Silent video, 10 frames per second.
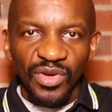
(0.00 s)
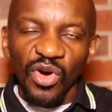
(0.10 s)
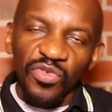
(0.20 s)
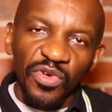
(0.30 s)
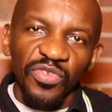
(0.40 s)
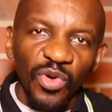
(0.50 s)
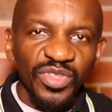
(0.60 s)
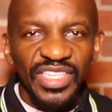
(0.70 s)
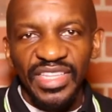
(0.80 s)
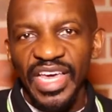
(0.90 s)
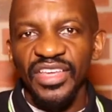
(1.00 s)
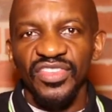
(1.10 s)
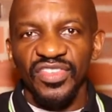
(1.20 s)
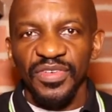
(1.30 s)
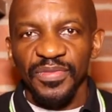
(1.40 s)
for 14
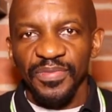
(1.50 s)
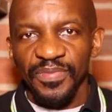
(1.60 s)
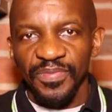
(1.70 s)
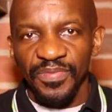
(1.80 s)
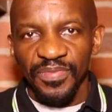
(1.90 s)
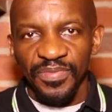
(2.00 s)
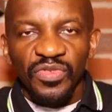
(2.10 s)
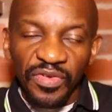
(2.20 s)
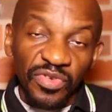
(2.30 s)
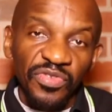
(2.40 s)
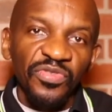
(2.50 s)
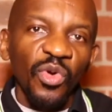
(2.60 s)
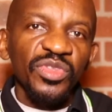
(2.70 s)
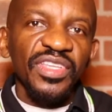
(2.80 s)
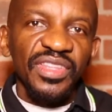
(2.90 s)
days. So if after
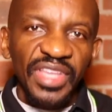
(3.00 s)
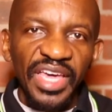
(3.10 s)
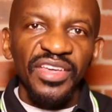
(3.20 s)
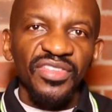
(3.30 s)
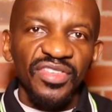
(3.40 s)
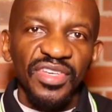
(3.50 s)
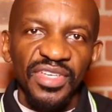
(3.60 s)
14 days,